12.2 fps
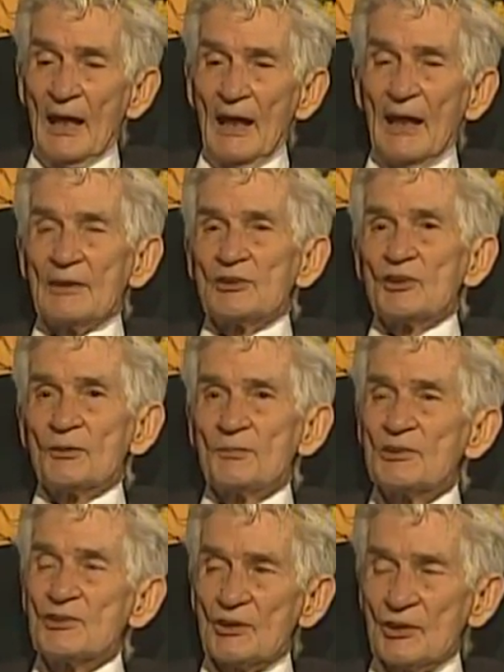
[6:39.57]
And it took me
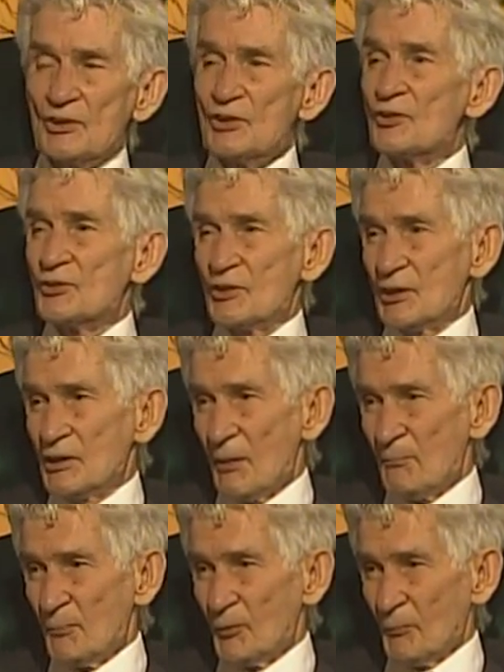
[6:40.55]
6 years to get
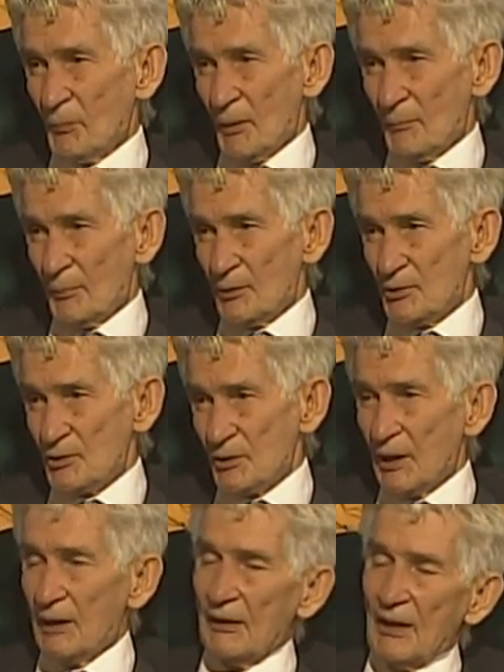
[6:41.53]
that book published.
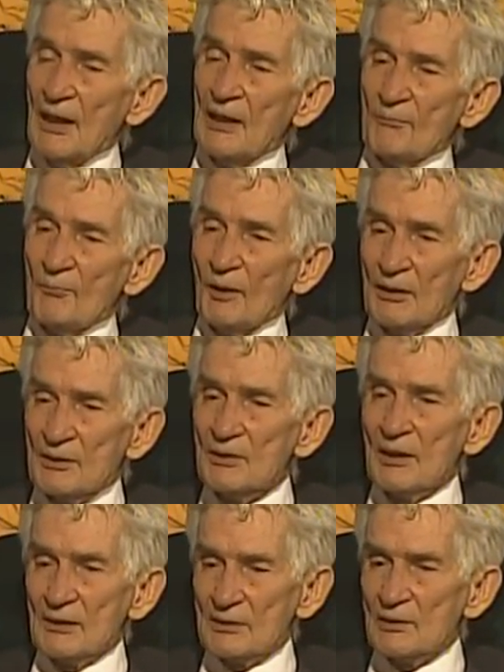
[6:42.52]
But
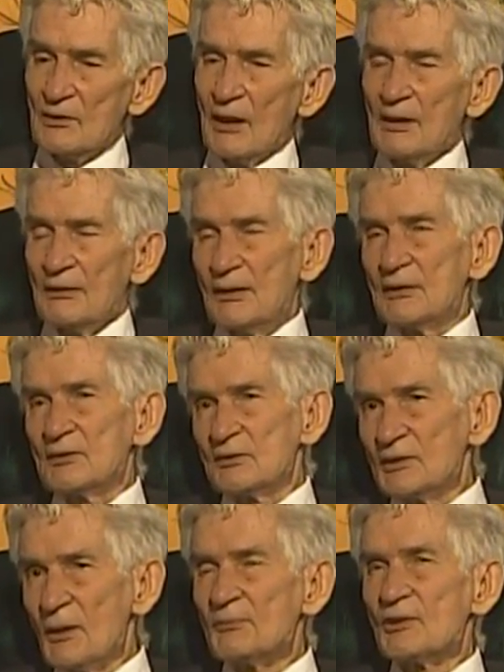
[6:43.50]
it's
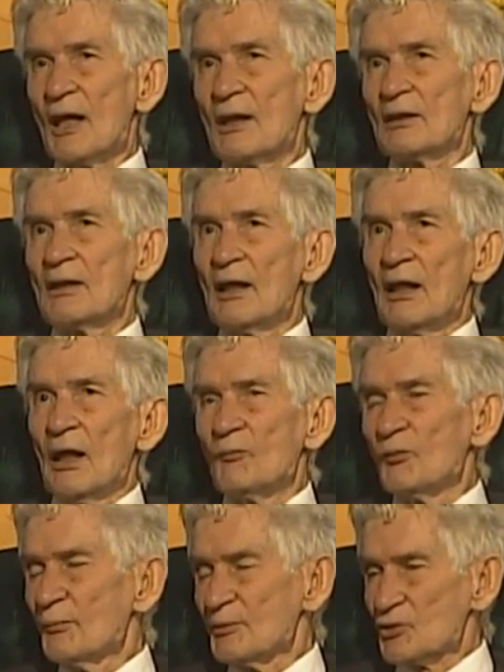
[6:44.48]
subtitled A
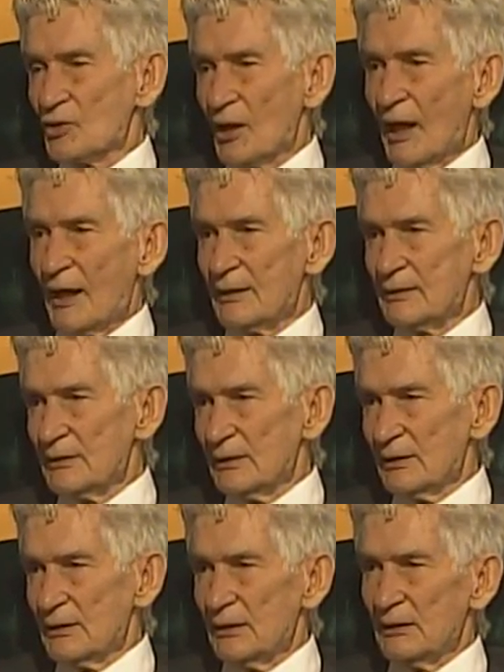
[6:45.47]
Woman's Guide
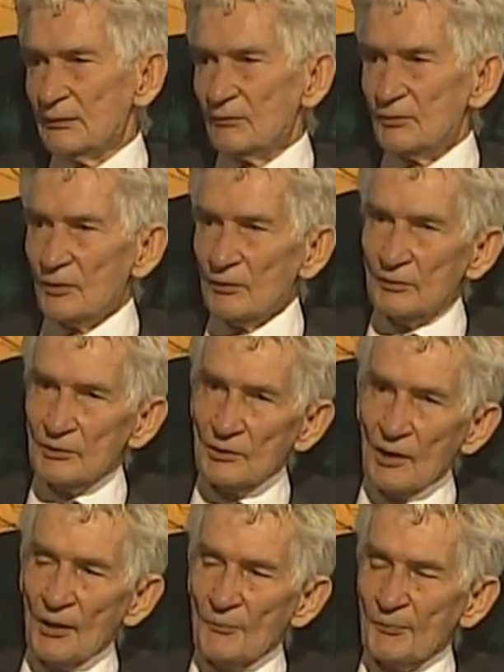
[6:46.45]
to
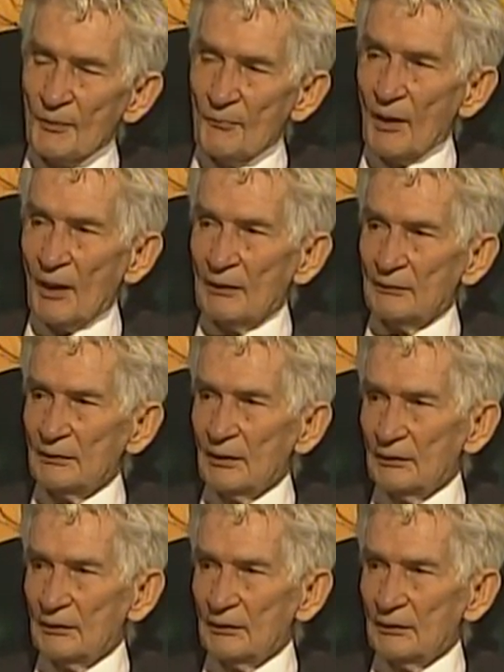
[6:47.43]
Help the Man